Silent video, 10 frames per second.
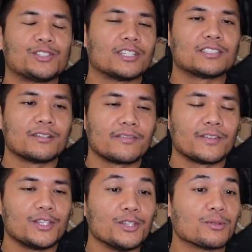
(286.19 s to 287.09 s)
just enough
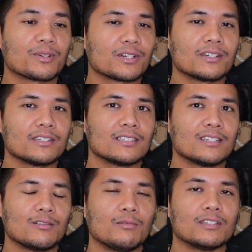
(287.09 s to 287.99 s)
humor
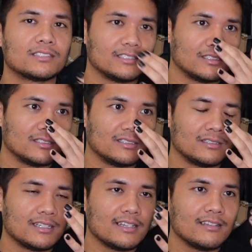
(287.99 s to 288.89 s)
while
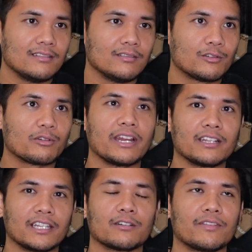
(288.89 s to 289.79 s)
still
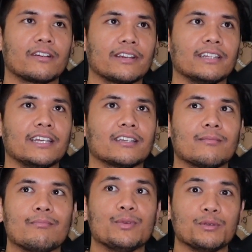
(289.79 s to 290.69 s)
creating like a very like
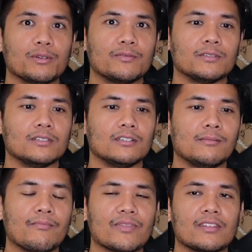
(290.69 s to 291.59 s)
beautiful